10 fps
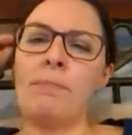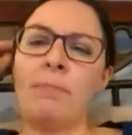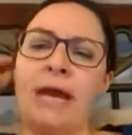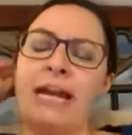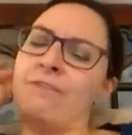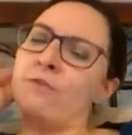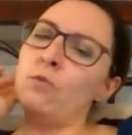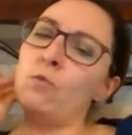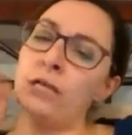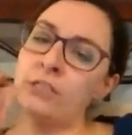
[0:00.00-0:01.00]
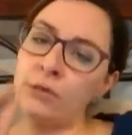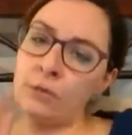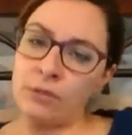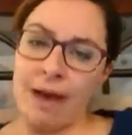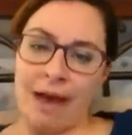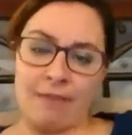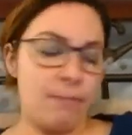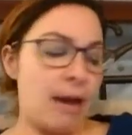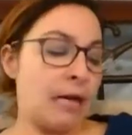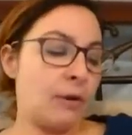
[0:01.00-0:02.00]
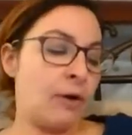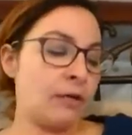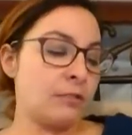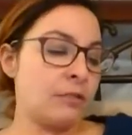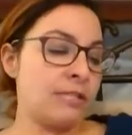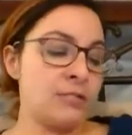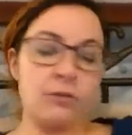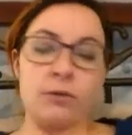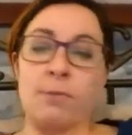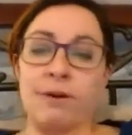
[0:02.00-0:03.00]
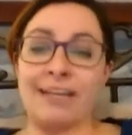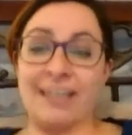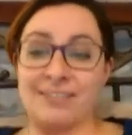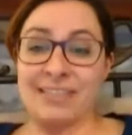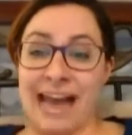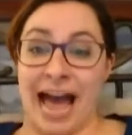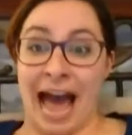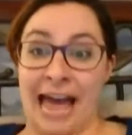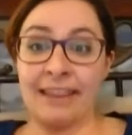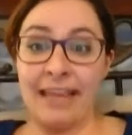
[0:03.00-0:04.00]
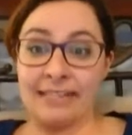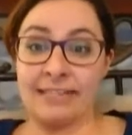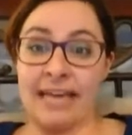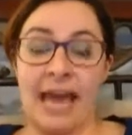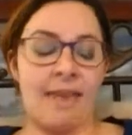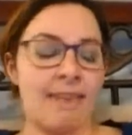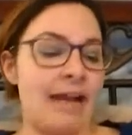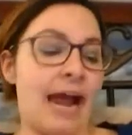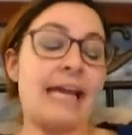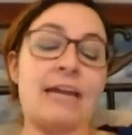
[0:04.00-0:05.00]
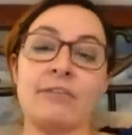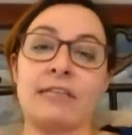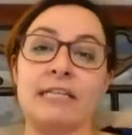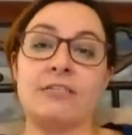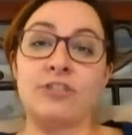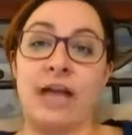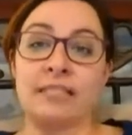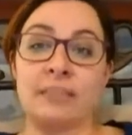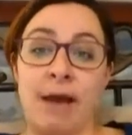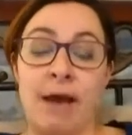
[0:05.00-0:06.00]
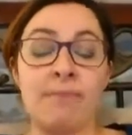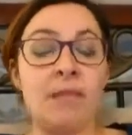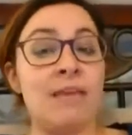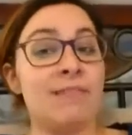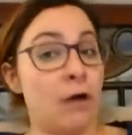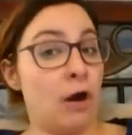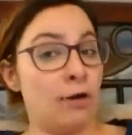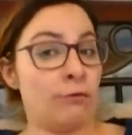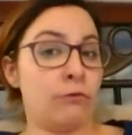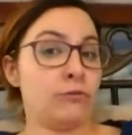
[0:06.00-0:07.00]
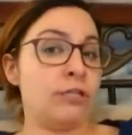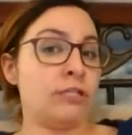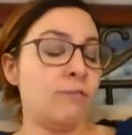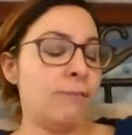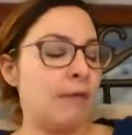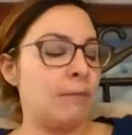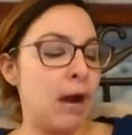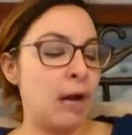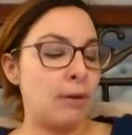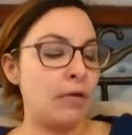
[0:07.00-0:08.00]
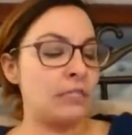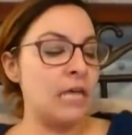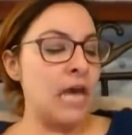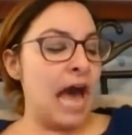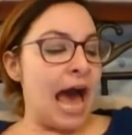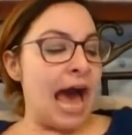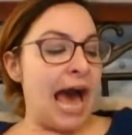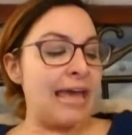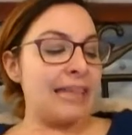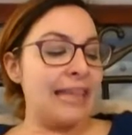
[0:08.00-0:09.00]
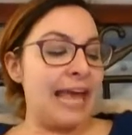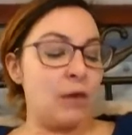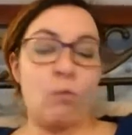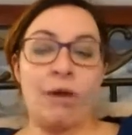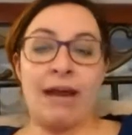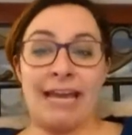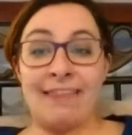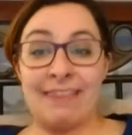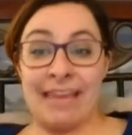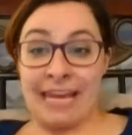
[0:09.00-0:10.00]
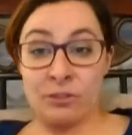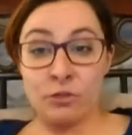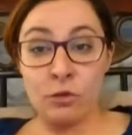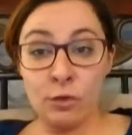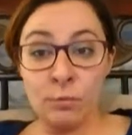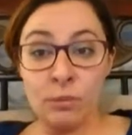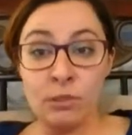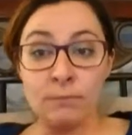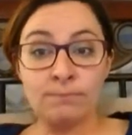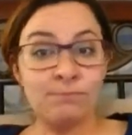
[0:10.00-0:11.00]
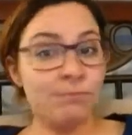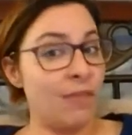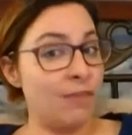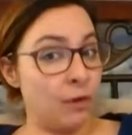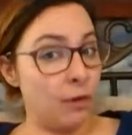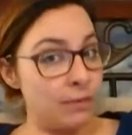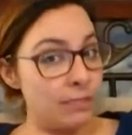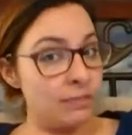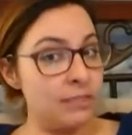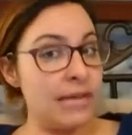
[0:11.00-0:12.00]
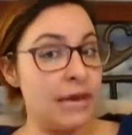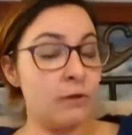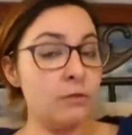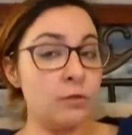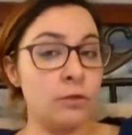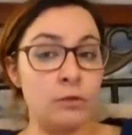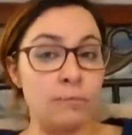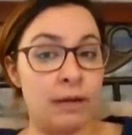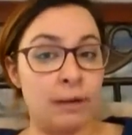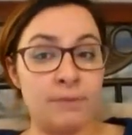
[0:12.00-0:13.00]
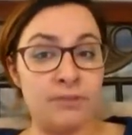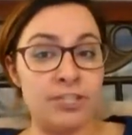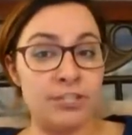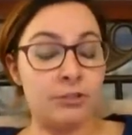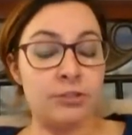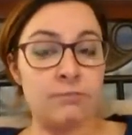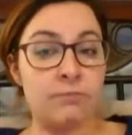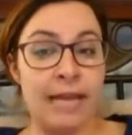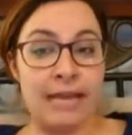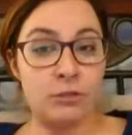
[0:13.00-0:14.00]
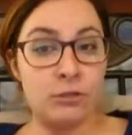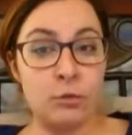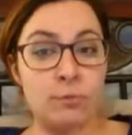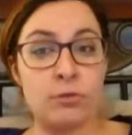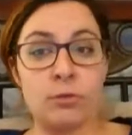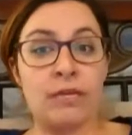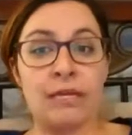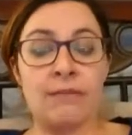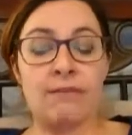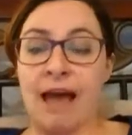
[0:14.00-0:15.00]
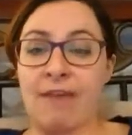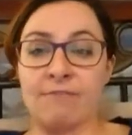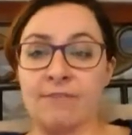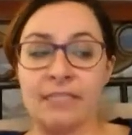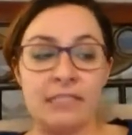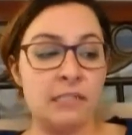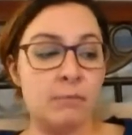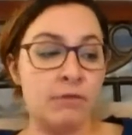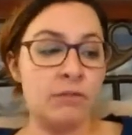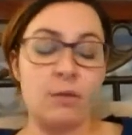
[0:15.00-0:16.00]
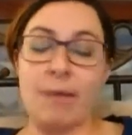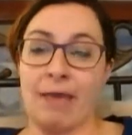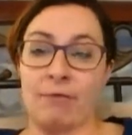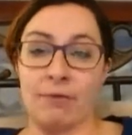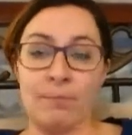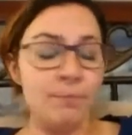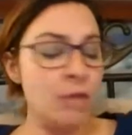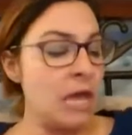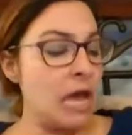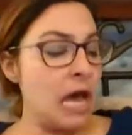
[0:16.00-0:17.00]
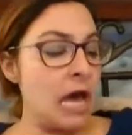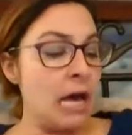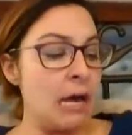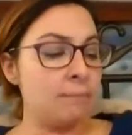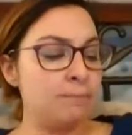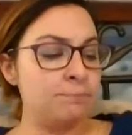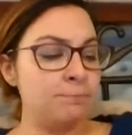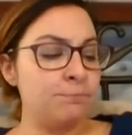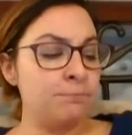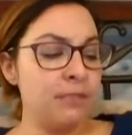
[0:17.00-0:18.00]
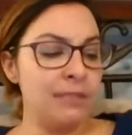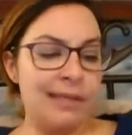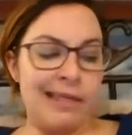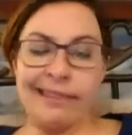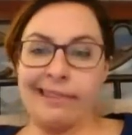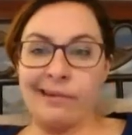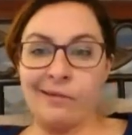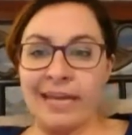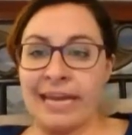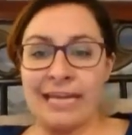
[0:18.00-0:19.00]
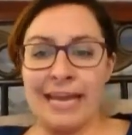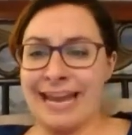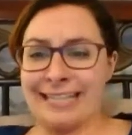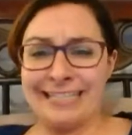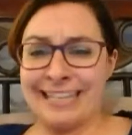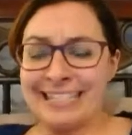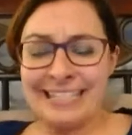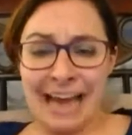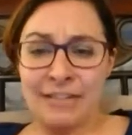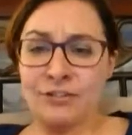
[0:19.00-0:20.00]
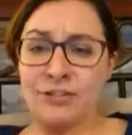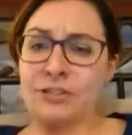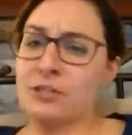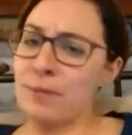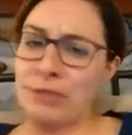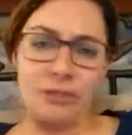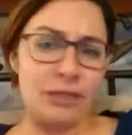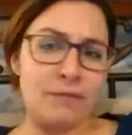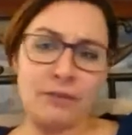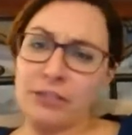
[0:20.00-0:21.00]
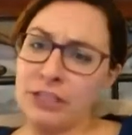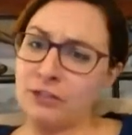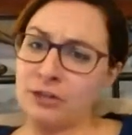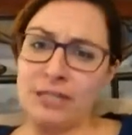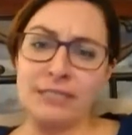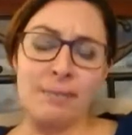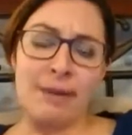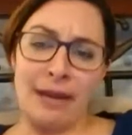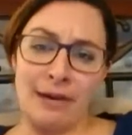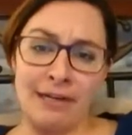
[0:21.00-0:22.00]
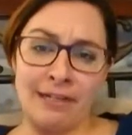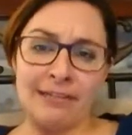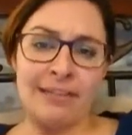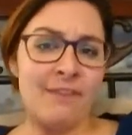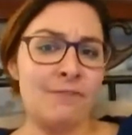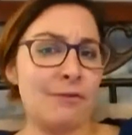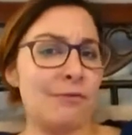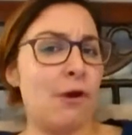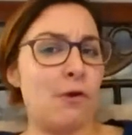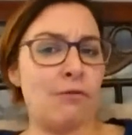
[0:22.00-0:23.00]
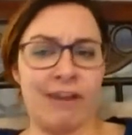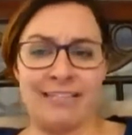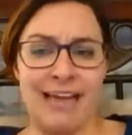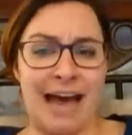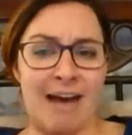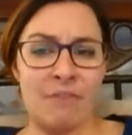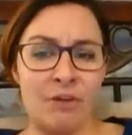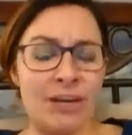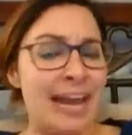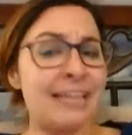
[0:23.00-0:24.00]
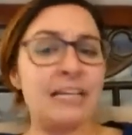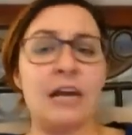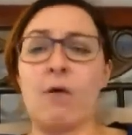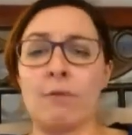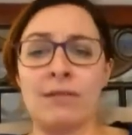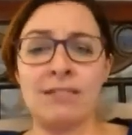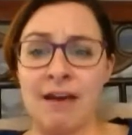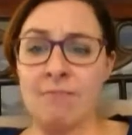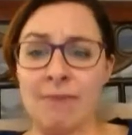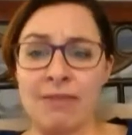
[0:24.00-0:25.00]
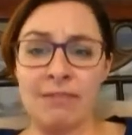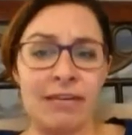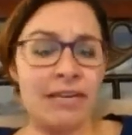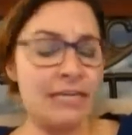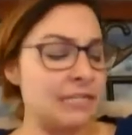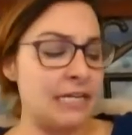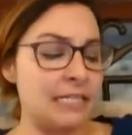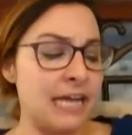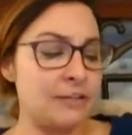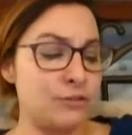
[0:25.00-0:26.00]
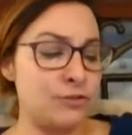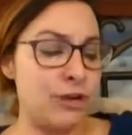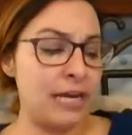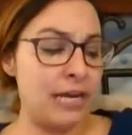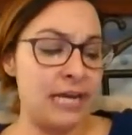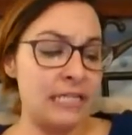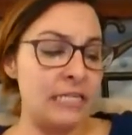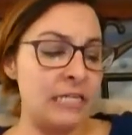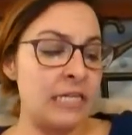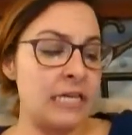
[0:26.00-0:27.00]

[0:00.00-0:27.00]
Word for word: but if you want to go to Bath and Body Works, these are gifts that I like to get that I get really jazzed about that aren't lotions from Bath and Body Works. I like when I get the hand soaps and they're always on sale, so you can pick up your teacher some hand soap so they can have fancy smells in their bathroom. Um, the little hand sanitizers, especially if your teacher is a parent, they're great to have on hand. I always have my little hand sanitizers on hand.